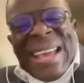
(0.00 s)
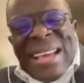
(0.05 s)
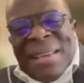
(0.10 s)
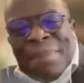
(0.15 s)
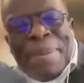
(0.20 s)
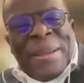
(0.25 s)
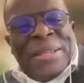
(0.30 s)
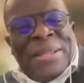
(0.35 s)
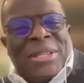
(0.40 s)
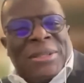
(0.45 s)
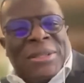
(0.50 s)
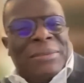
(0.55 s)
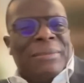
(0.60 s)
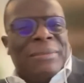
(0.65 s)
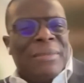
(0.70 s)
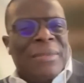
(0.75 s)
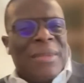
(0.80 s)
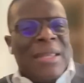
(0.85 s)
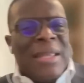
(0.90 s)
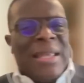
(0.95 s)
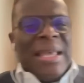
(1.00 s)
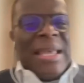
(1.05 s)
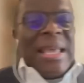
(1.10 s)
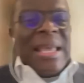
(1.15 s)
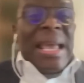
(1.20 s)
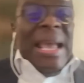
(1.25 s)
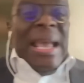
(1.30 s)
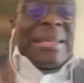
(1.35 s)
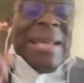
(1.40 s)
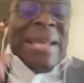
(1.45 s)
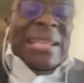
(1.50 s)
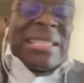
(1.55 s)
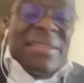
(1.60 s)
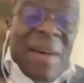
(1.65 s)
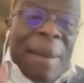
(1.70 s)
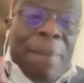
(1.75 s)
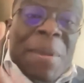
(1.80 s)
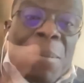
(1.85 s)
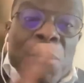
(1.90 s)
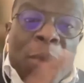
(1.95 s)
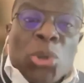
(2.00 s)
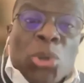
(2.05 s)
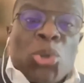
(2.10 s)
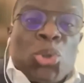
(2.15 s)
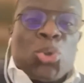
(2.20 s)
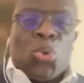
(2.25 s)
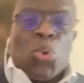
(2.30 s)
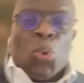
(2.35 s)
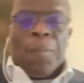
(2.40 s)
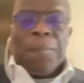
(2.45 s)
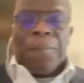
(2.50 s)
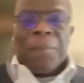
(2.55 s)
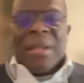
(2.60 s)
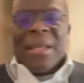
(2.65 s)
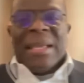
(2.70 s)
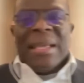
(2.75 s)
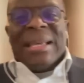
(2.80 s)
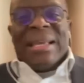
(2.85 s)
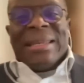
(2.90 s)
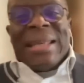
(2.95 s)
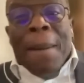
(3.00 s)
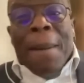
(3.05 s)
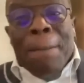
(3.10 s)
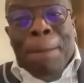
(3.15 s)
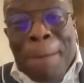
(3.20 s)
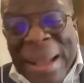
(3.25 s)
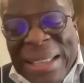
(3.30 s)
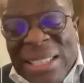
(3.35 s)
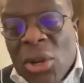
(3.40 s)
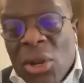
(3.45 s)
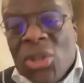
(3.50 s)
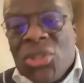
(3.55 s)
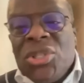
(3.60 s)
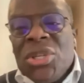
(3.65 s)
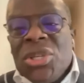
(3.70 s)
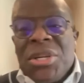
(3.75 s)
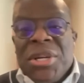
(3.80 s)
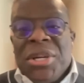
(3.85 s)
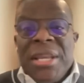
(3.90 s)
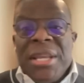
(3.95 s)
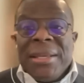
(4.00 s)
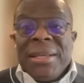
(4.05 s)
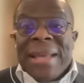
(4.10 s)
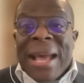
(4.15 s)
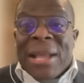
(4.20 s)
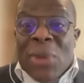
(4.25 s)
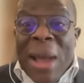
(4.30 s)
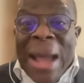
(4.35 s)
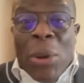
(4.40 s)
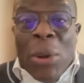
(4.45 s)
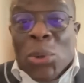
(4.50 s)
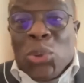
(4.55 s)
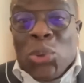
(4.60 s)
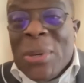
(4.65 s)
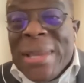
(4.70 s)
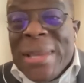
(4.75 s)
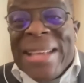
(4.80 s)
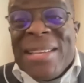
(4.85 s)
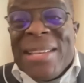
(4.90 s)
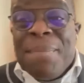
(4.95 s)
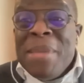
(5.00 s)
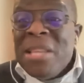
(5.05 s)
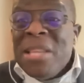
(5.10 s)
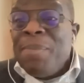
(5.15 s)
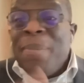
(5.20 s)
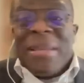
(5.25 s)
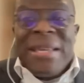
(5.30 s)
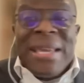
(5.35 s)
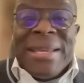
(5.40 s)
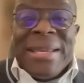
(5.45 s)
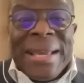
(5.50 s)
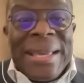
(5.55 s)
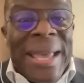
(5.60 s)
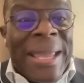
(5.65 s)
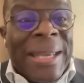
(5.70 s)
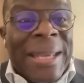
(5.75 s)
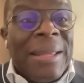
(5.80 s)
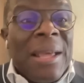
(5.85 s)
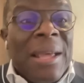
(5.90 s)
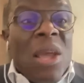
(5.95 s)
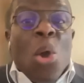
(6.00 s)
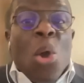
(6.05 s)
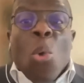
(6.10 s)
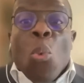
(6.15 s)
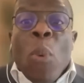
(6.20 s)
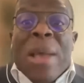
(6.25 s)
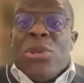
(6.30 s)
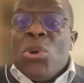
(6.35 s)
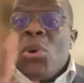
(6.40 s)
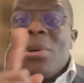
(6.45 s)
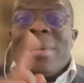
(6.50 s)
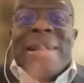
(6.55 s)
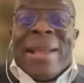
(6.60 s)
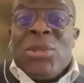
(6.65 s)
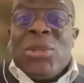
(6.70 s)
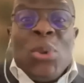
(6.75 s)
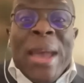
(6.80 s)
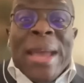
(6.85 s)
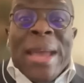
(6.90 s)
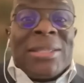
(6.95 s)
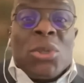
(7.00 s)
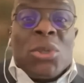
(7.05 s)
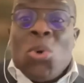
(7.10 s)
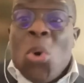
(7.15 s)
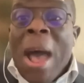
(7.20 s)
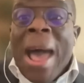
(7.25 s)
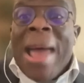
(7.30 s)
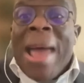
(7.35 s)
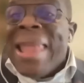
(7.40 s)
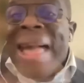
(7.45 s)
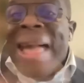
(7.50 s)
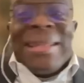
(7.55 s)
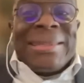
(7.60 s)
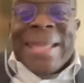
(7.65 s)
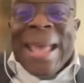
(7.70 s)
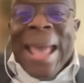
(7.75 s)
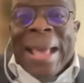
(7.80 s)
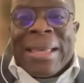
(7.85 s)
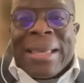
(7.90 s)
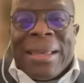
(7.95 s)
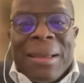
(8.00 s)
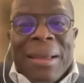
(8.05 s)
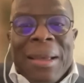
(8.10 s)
tech person. It has never been more true That bachelor's degree that you are going to get means begin again. When you graduate, go and learn tech,